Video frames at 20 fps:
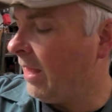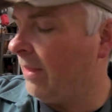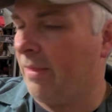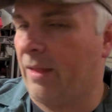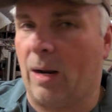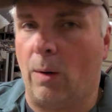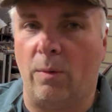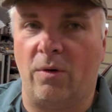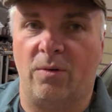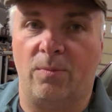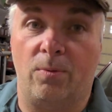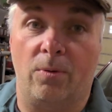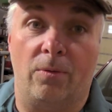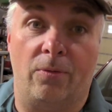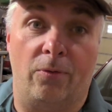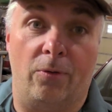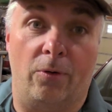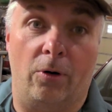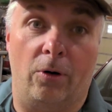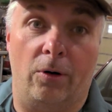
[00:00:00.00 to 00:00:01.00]
I would have
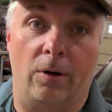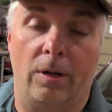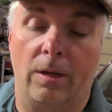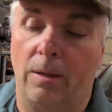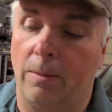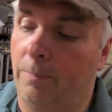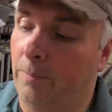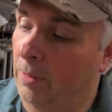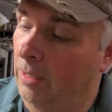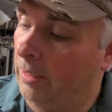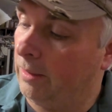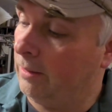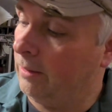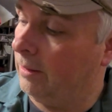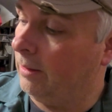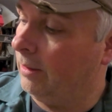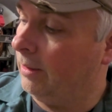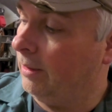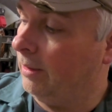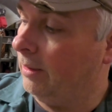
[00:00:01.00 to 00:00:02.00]
preferred, but
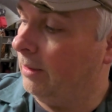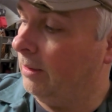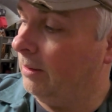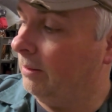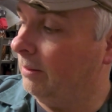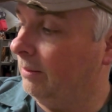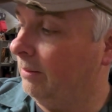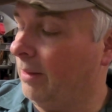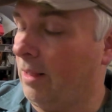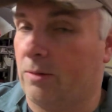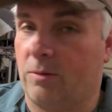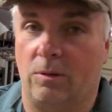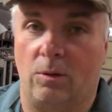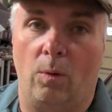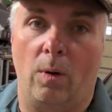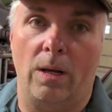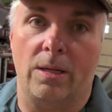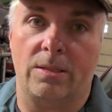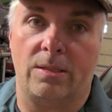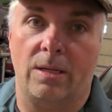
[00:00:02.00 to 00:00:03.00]
that's what it
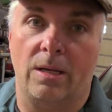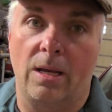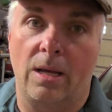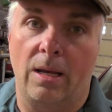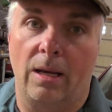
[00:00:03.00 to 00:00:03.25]
was.